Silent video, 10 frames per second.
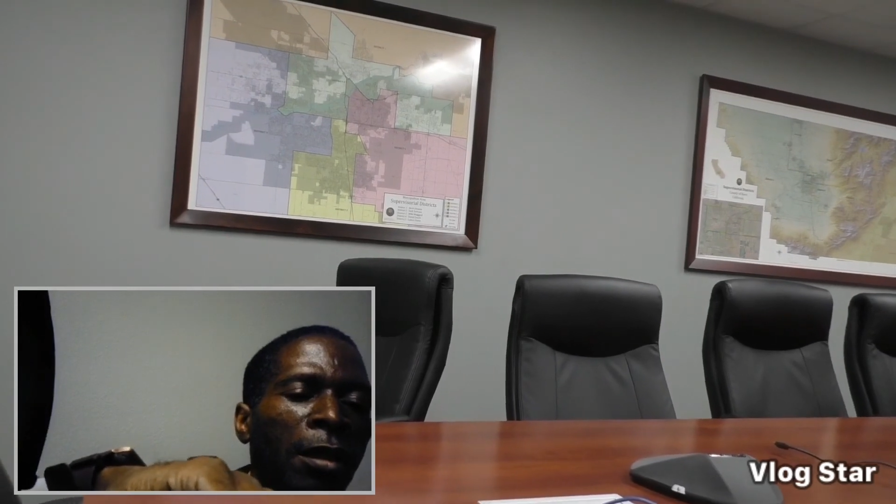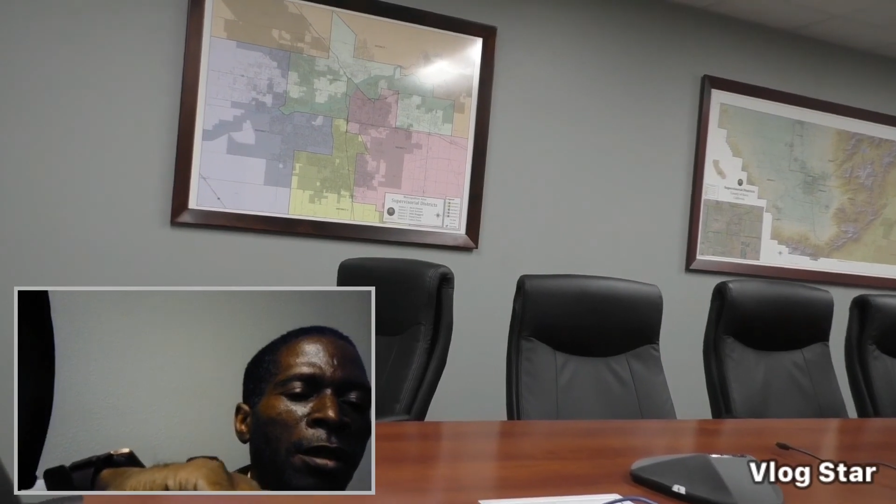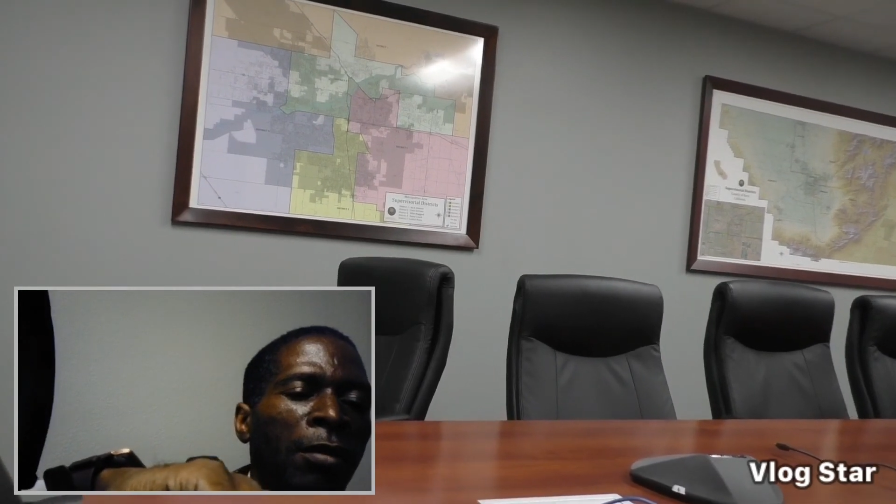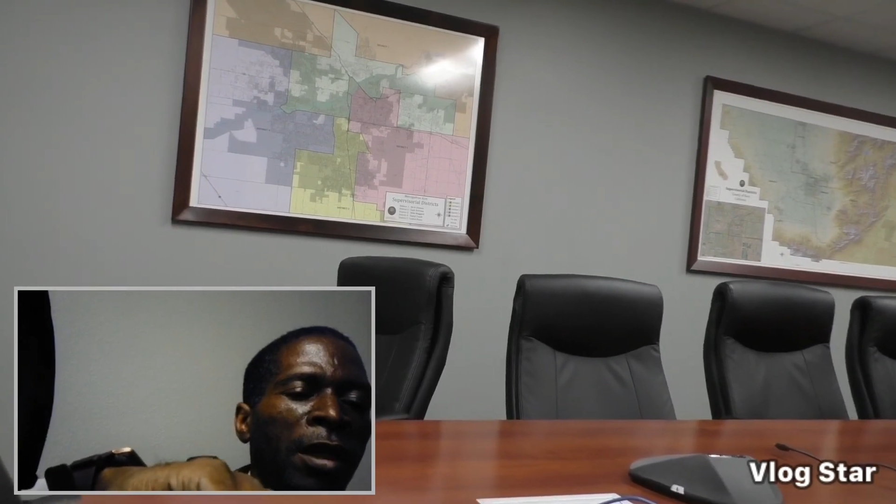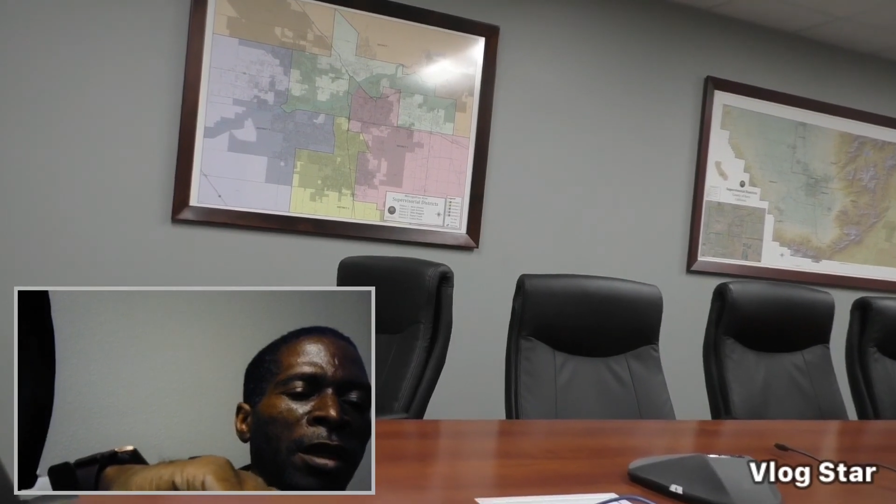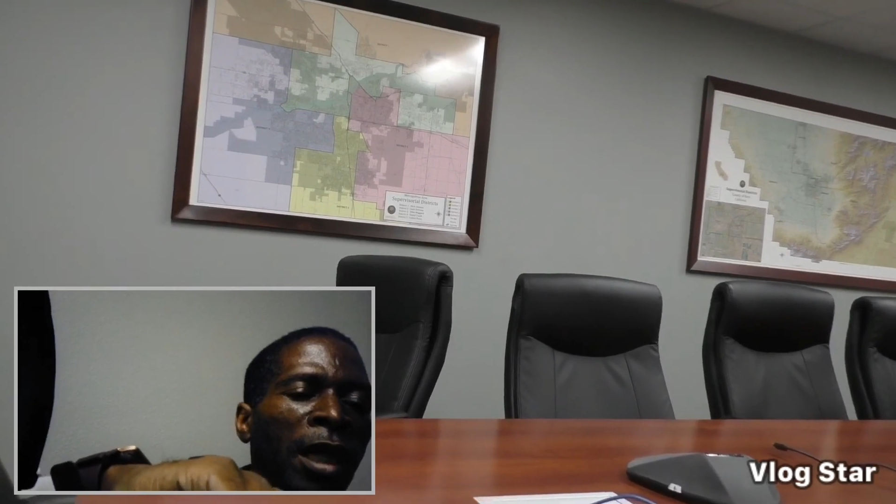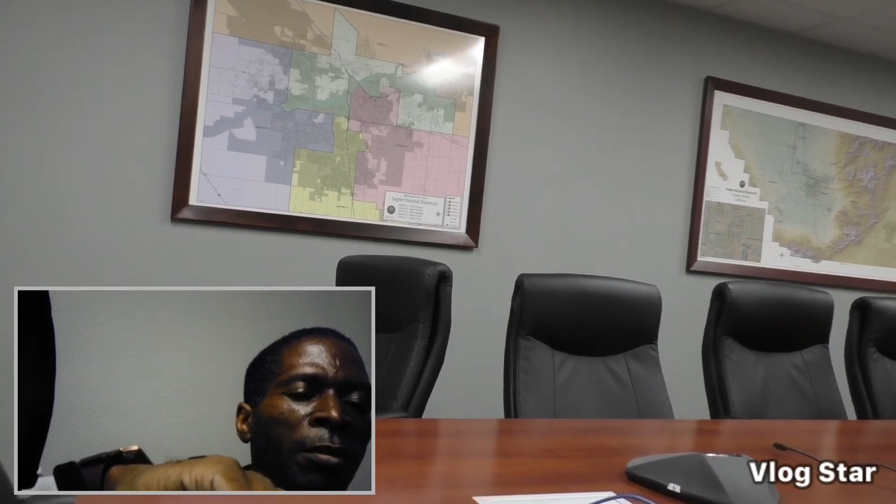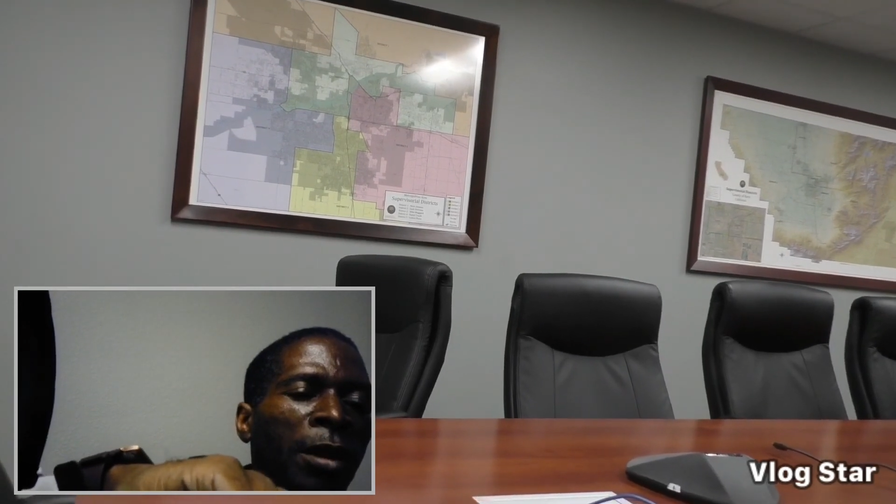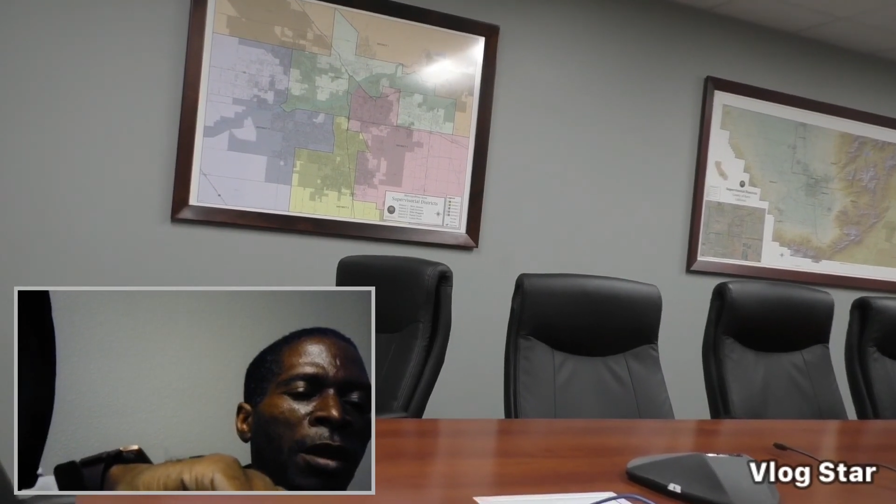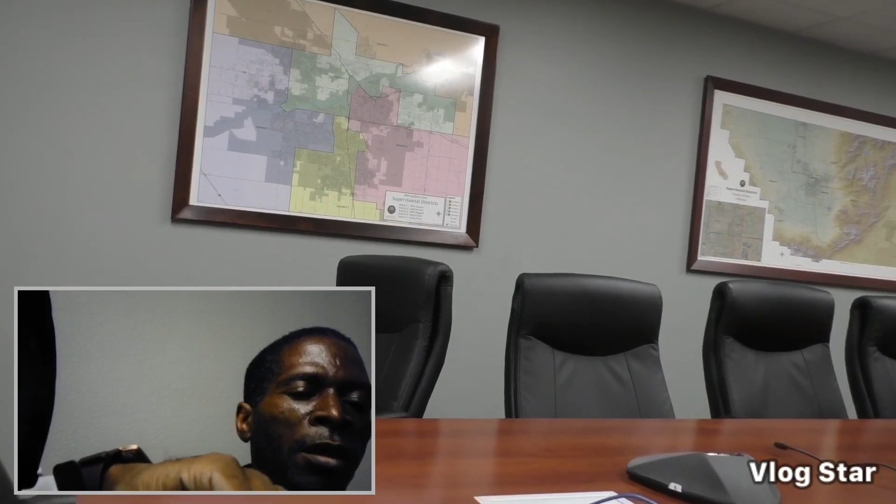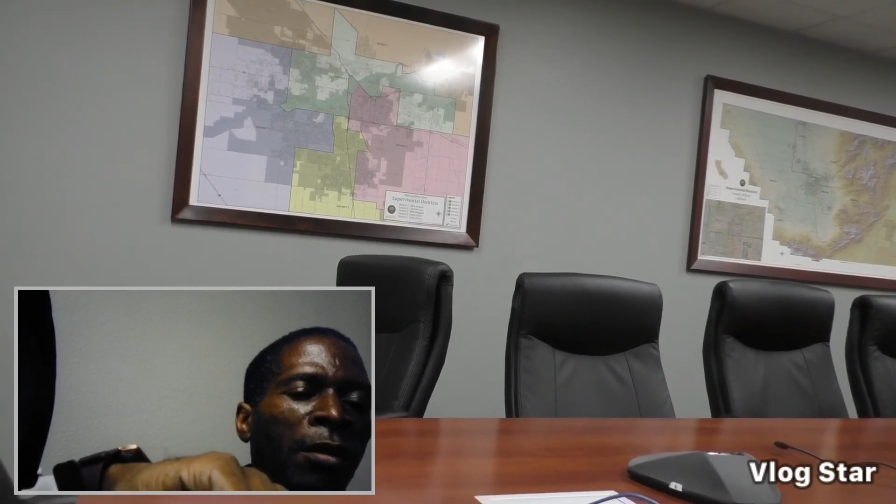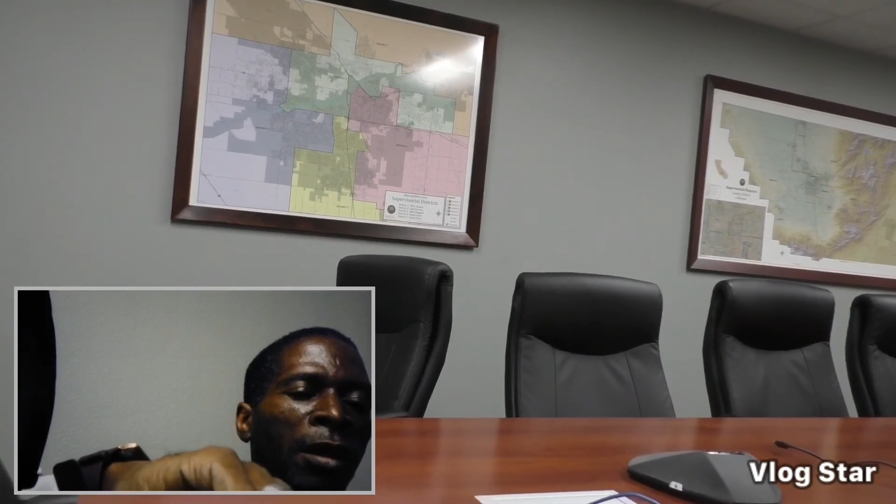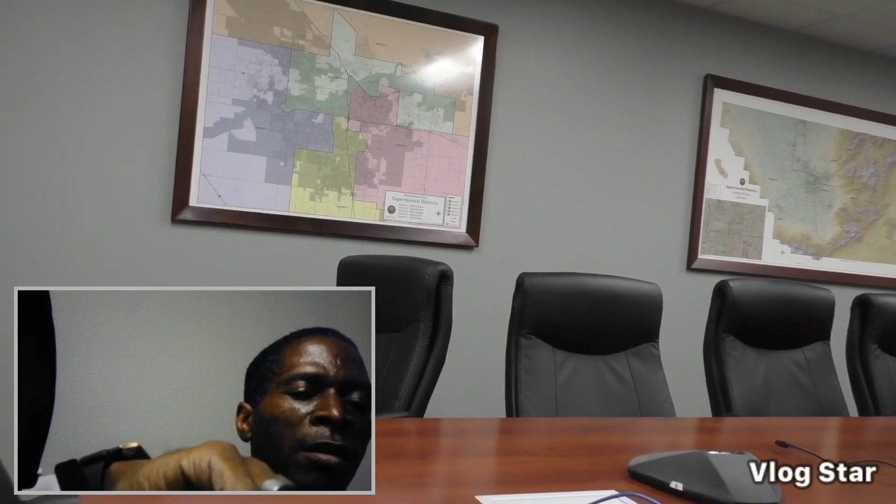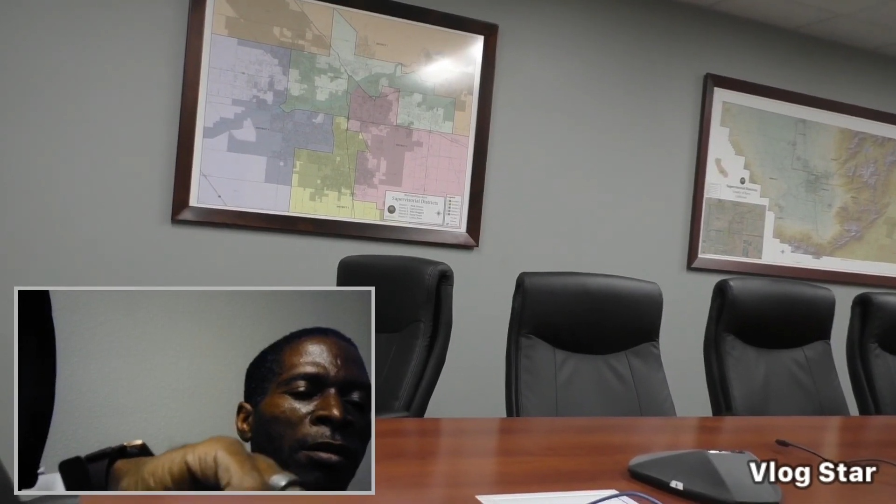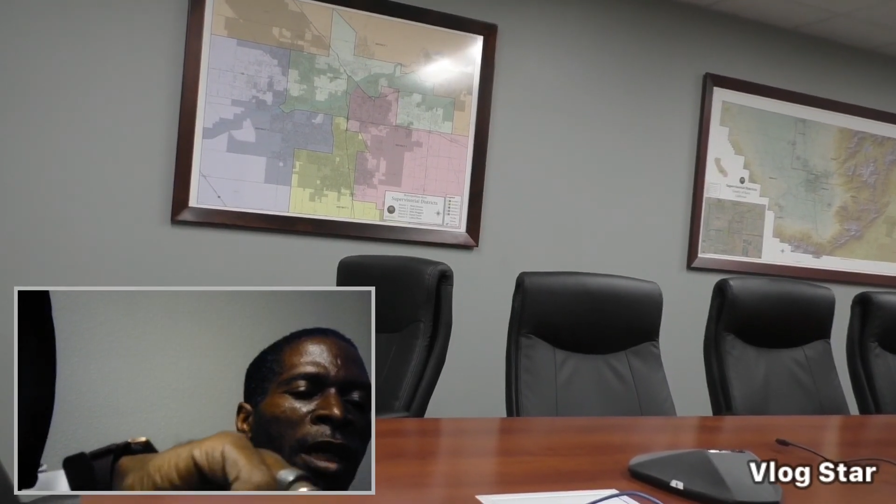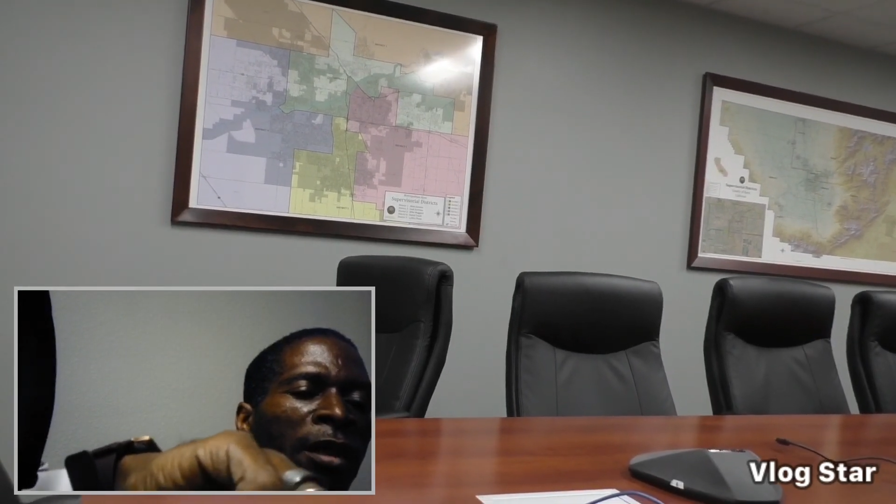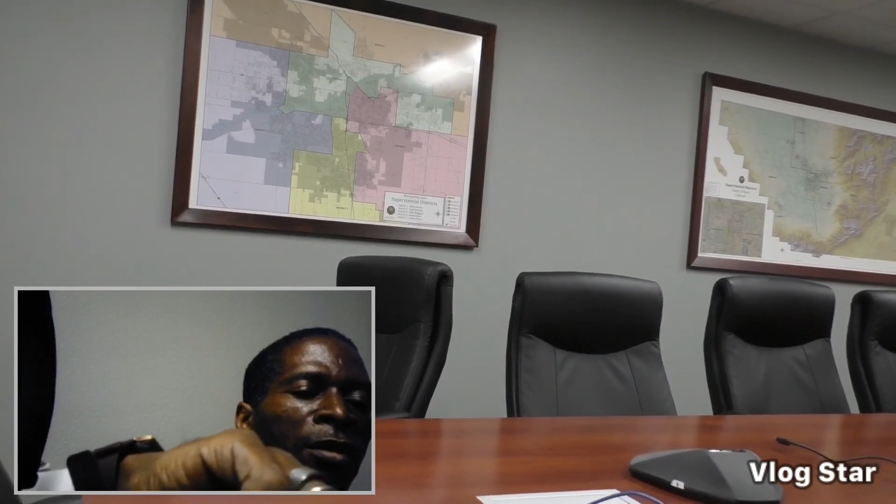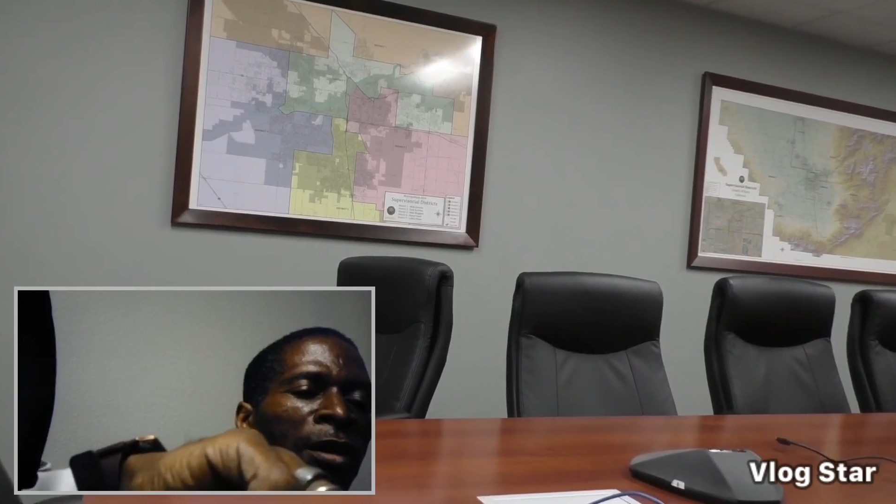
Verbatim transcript: The U.S. Chaplain Okay, it doesn't have the